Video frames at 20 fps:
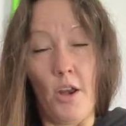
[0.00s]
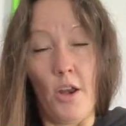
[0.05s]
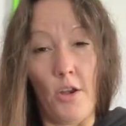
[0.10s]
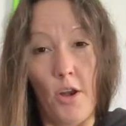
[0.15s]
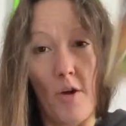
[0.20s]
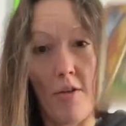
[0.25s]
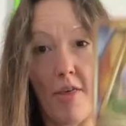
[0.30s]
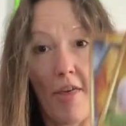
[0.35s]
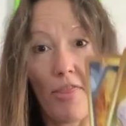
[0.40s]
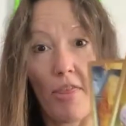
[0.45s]

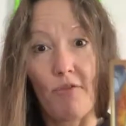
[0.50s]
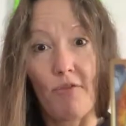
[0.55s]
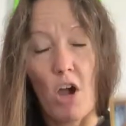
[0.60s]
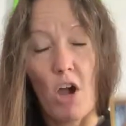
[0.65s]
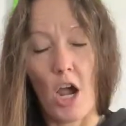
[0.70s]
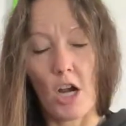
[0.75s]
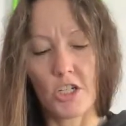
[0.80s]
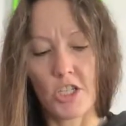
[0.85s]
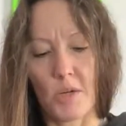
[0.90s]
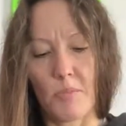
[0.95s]
know that the
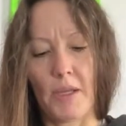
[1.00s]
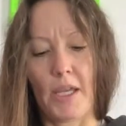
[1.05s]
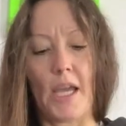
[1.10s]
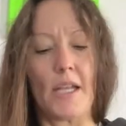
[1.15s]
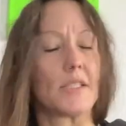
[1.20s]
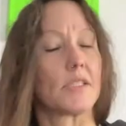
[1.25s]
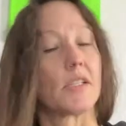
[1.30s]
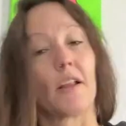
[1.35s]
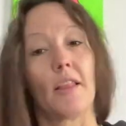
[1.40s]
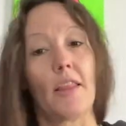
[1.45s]
fog should
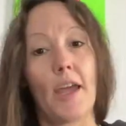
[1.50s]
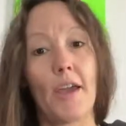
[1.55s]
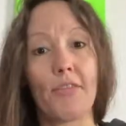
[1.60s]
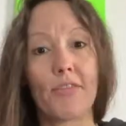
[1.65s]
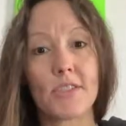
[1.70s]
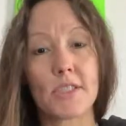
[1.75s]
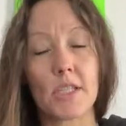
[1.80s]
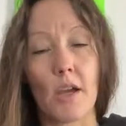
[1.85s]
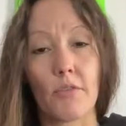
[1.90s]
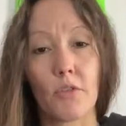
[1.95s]
begin to
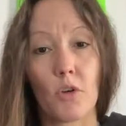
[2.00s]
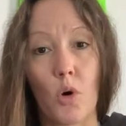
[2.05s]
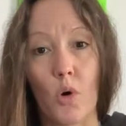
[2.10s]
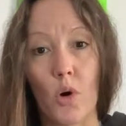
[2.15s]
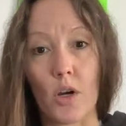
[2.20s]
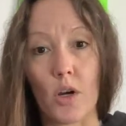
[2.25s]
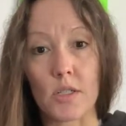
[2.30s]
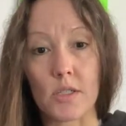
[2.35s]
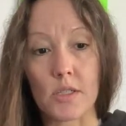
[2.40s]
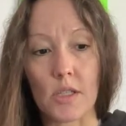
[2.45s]
lift, of
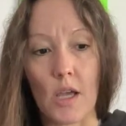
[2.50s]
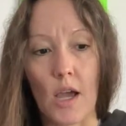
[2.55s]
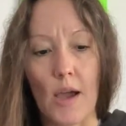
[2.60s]
course,